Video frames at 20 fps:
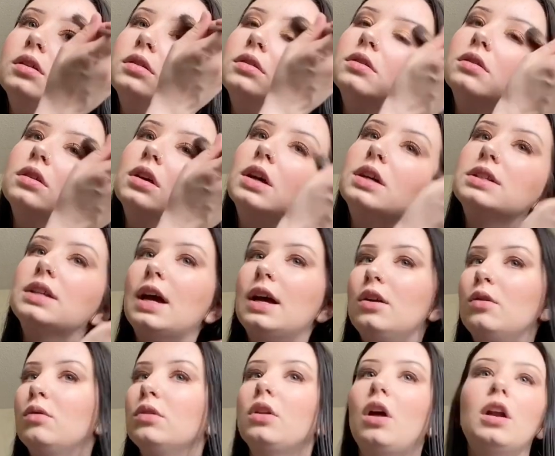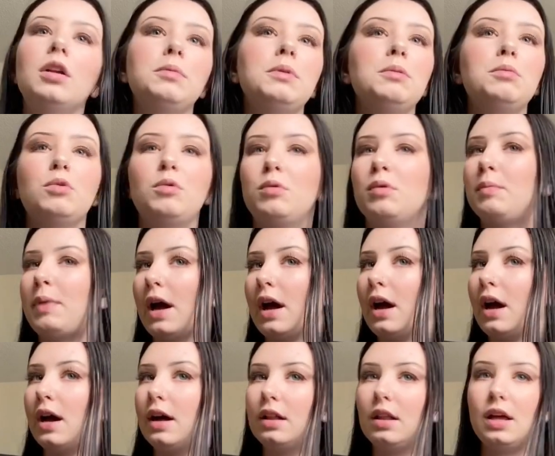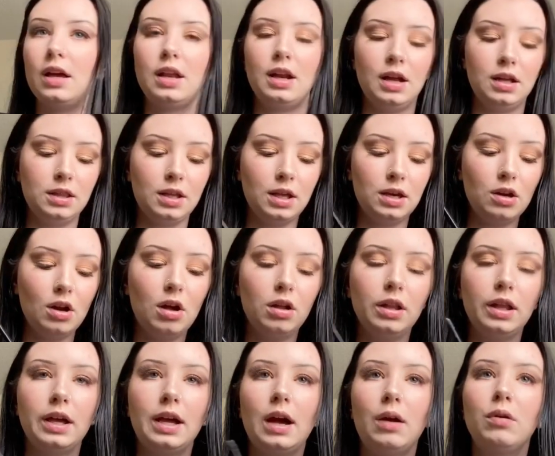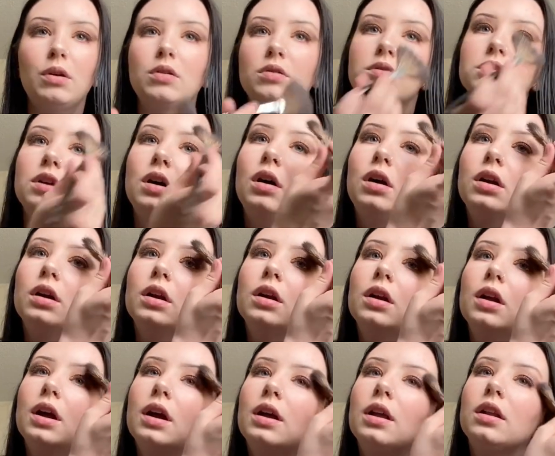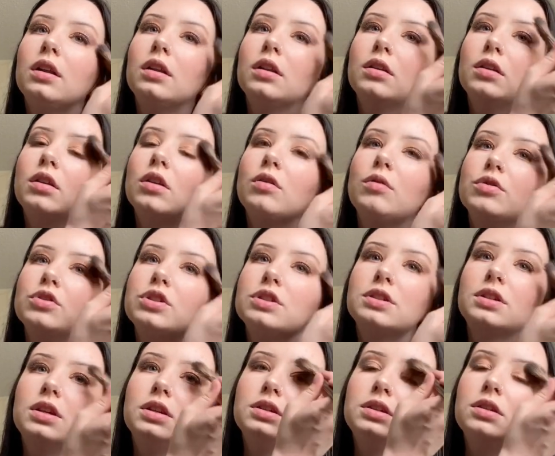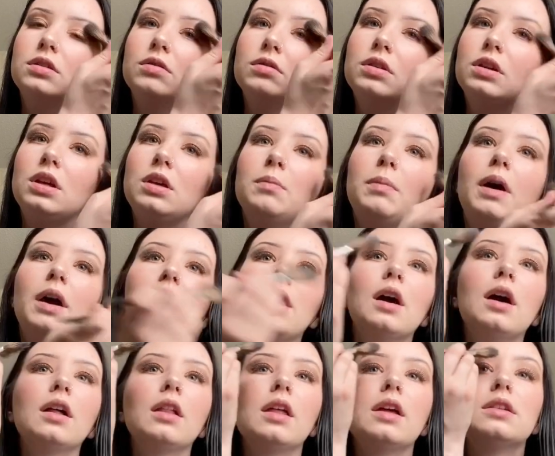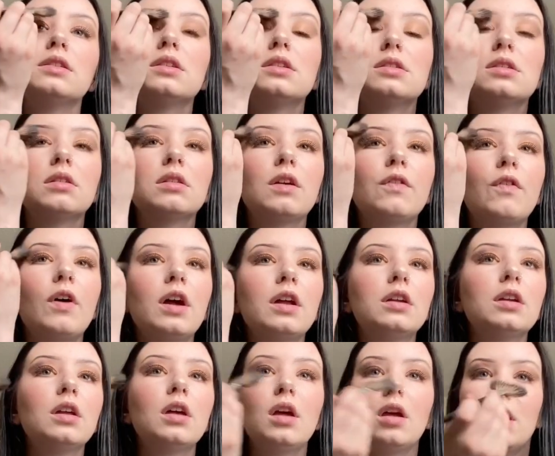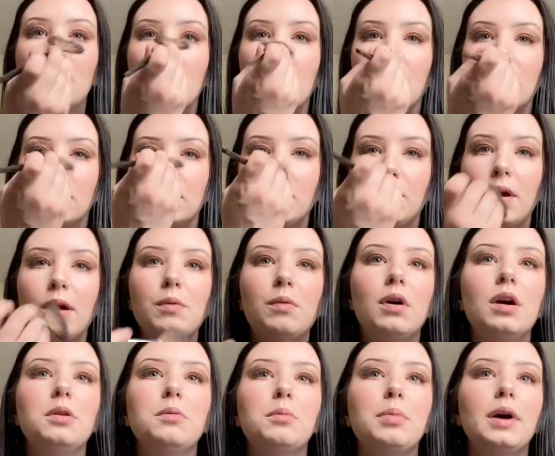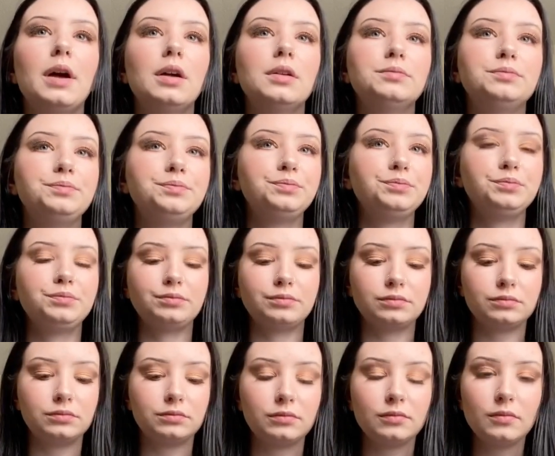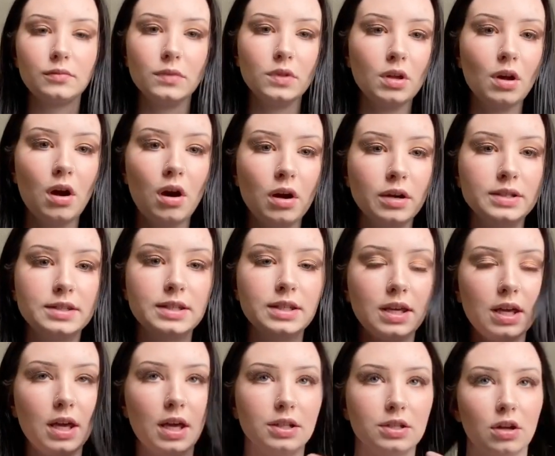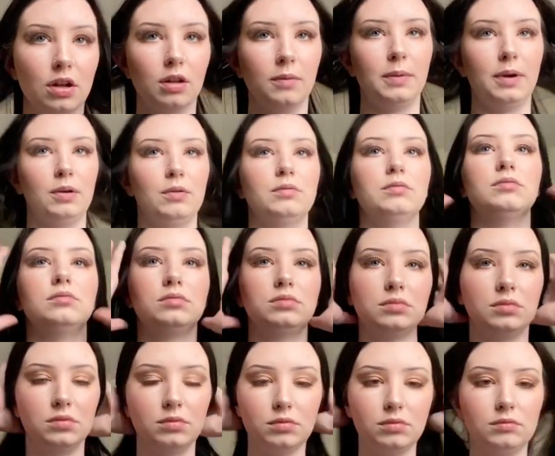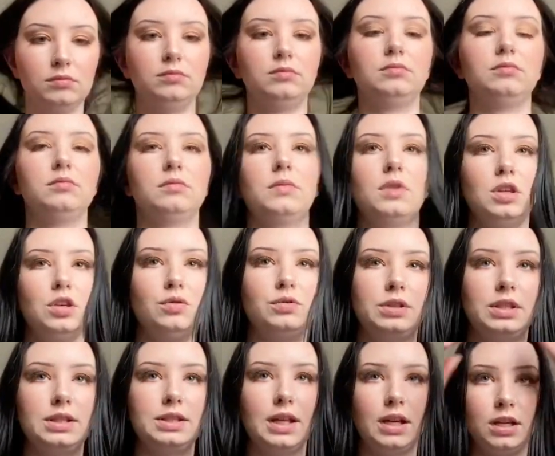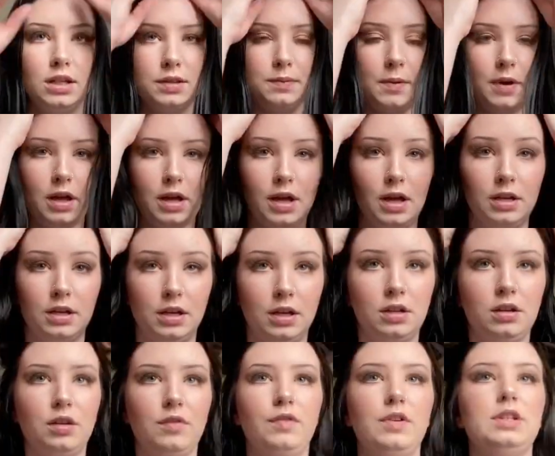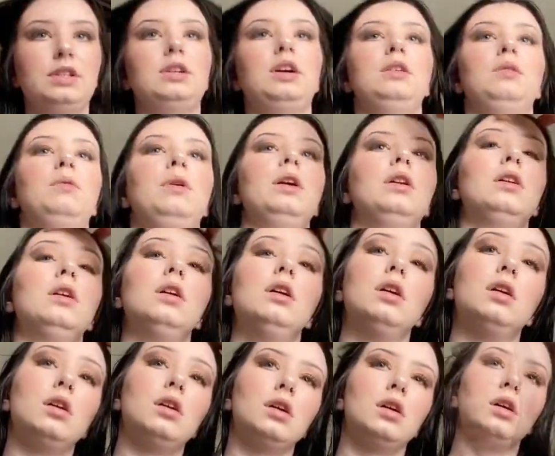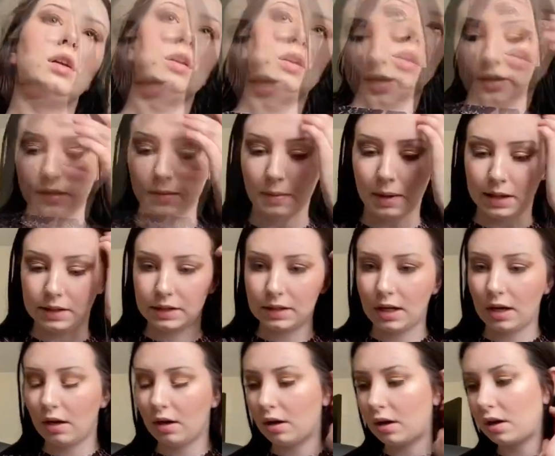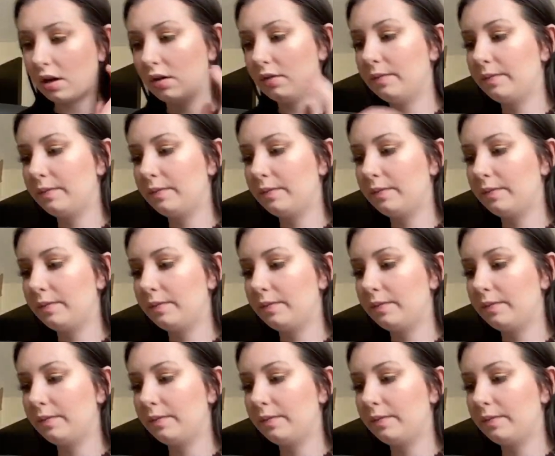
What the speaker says: Because I know a lot of people will buy a highlight and then not like how it goes on, and they'll just continue to keep buying highlights until they find the right one. But honestly, it's all about using setting spray and getting your face kind of wet. Add the mascara.